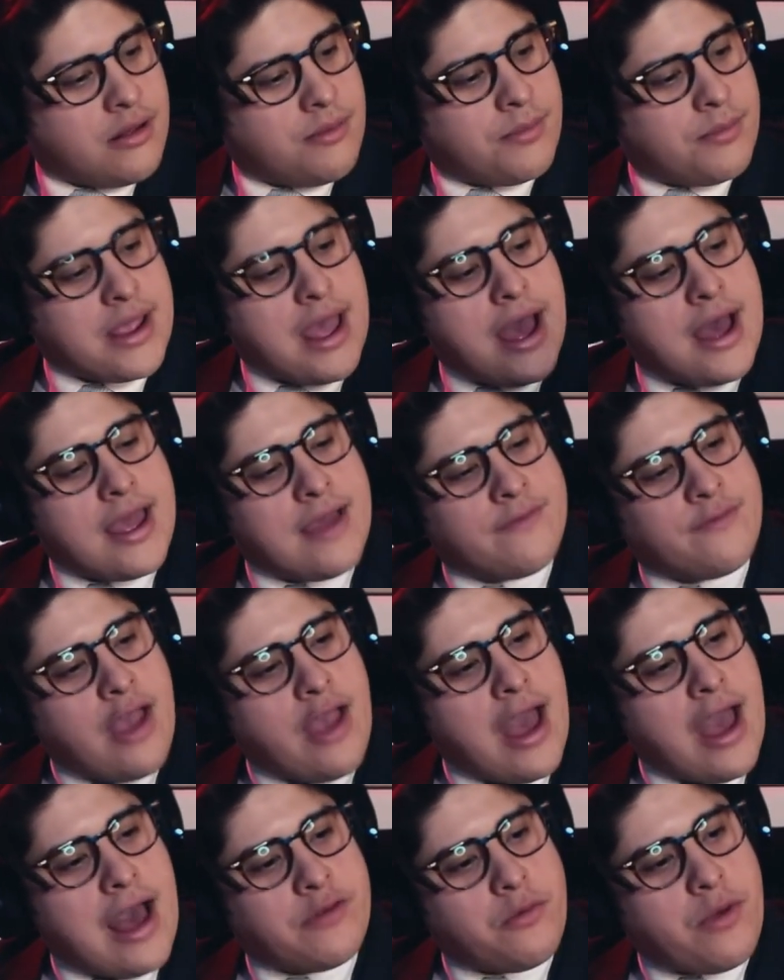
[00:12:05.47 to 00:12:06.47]
But yeah, if you
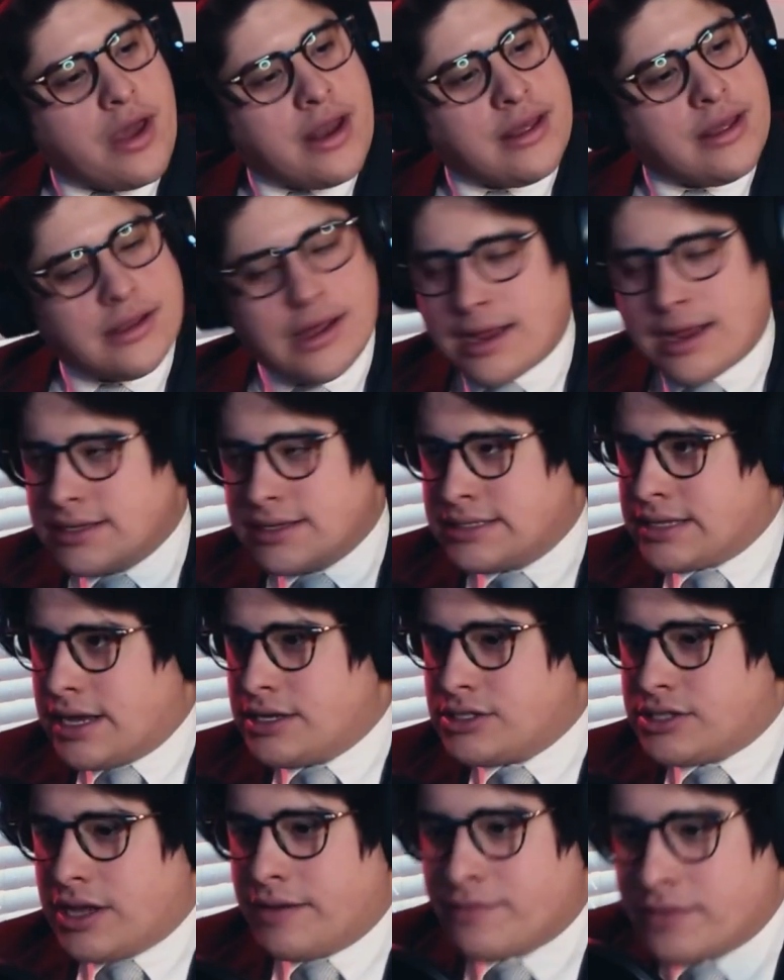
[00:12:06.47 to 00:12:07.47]
haven't already, like I
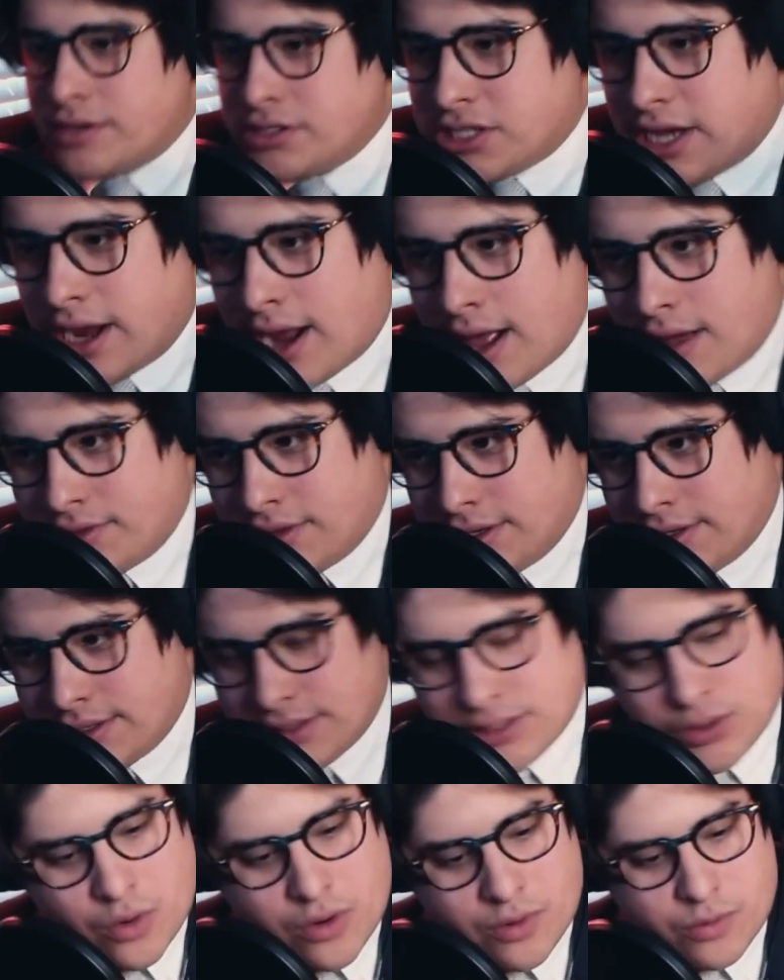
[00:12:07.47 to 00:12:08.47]
said, definitely check out the
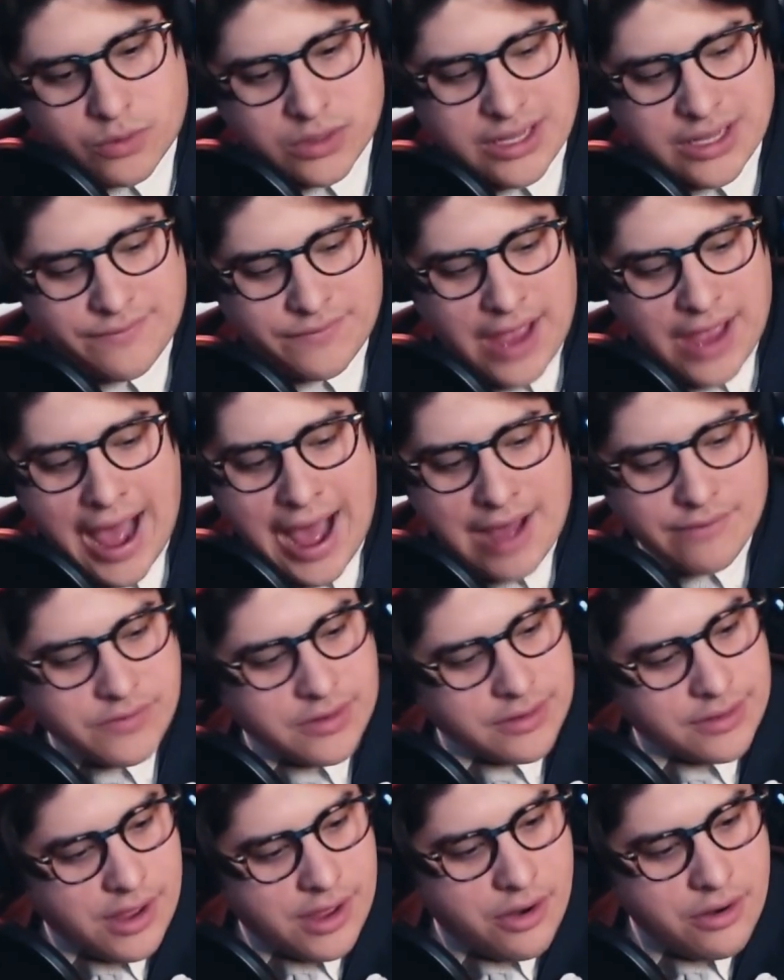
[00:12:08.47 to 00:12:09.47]
Discord. Would love to have
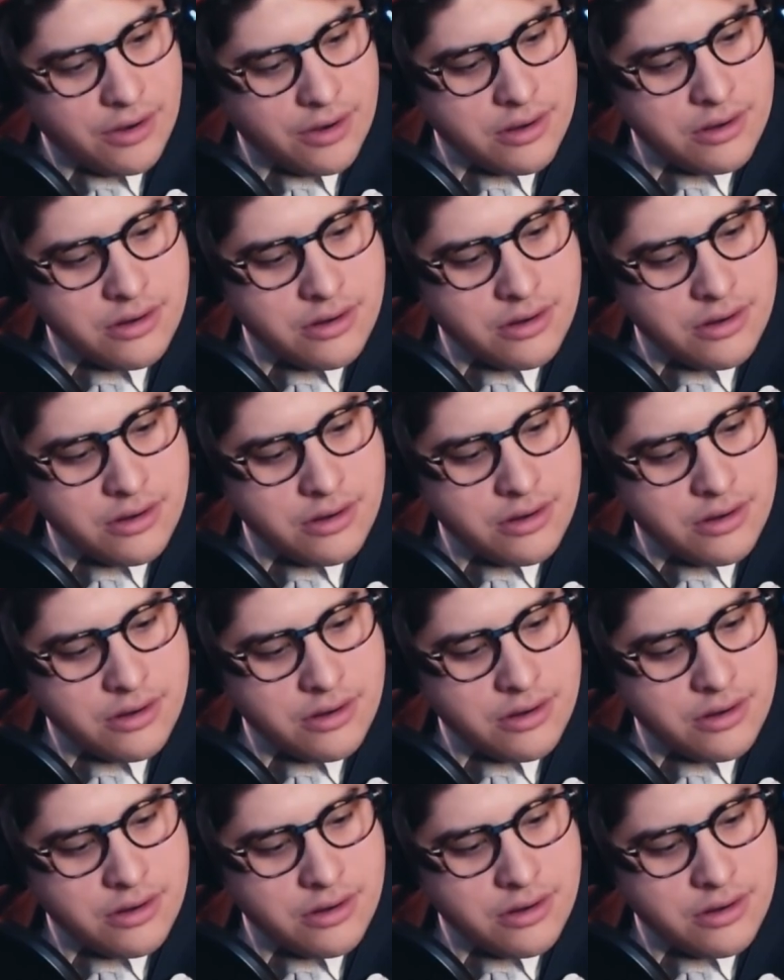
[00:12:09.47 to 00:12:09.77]
you there.